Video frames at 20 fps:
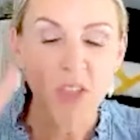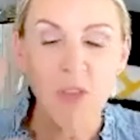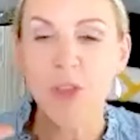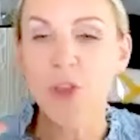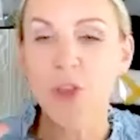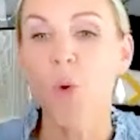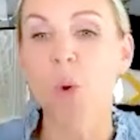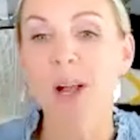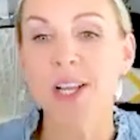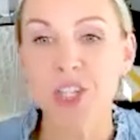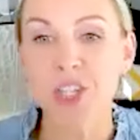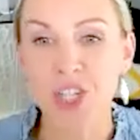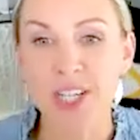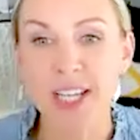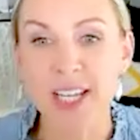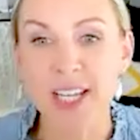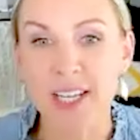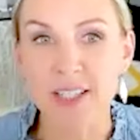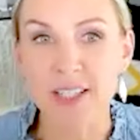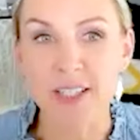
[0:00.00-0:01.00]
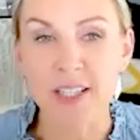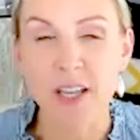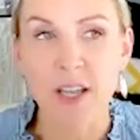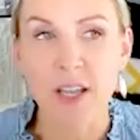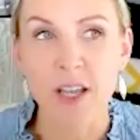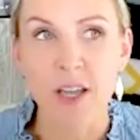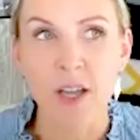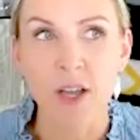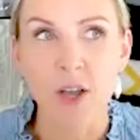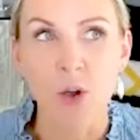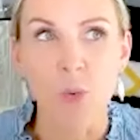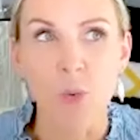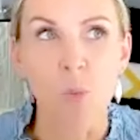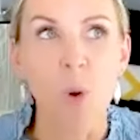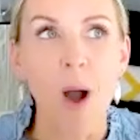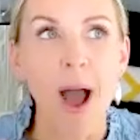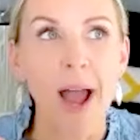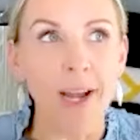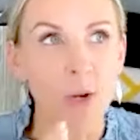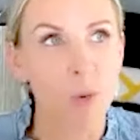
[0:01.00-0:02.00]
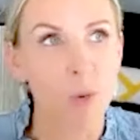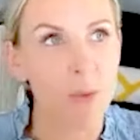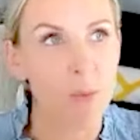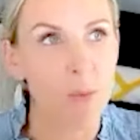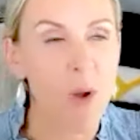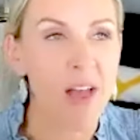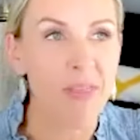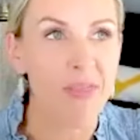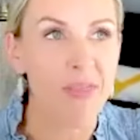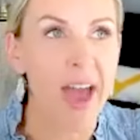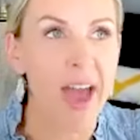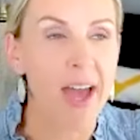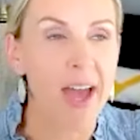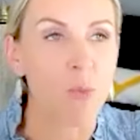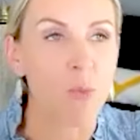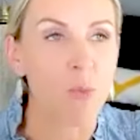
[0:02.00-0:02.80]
The question is, why do I want that?